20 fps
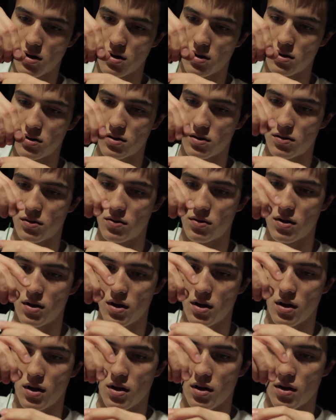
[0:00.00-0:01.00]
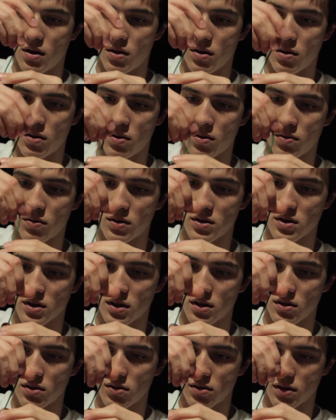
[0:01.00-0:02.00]
So once I
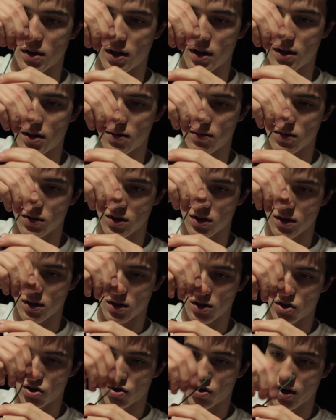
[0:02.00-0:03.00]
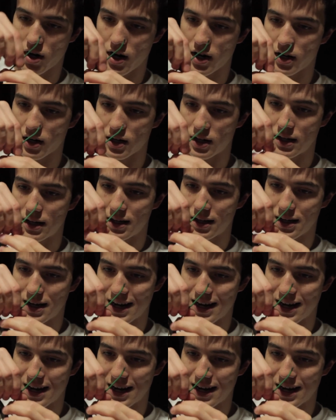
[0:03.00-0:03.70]
do that, I'm just going to try to get it